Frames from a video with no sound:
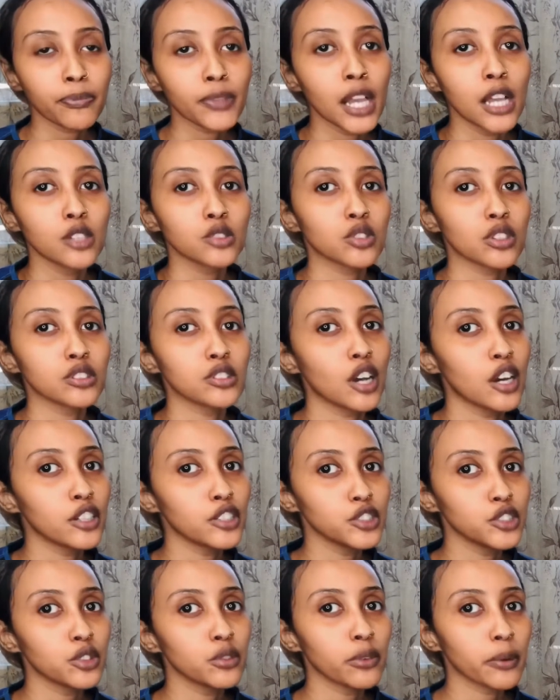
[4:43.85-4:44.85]
So as long as you
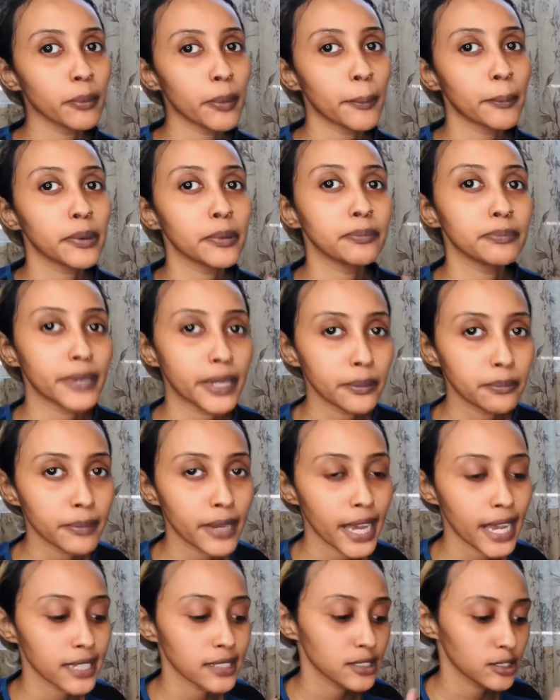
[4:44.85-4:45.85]
remember bed
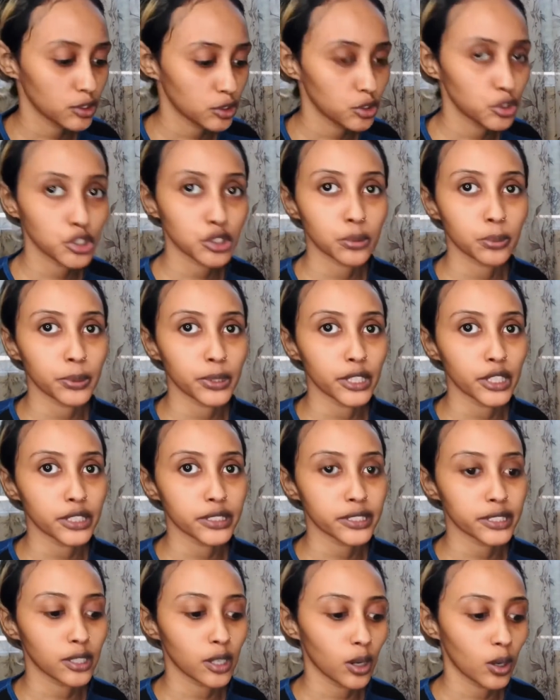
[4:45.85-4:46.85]
mass, you should be good to
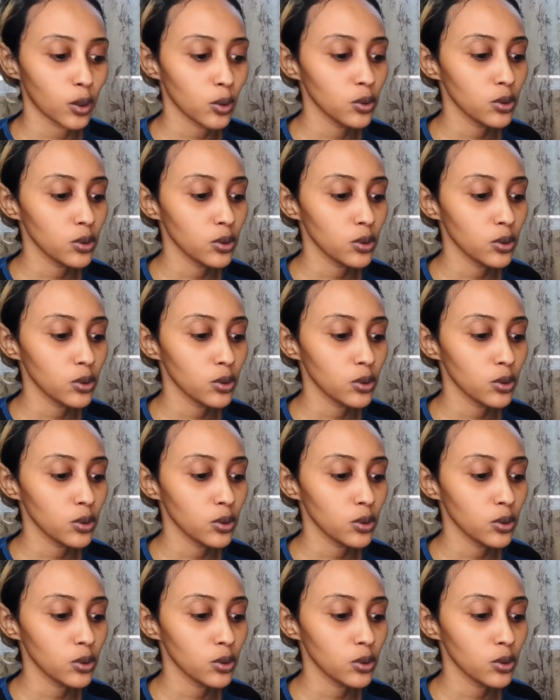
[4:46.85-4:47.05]
go.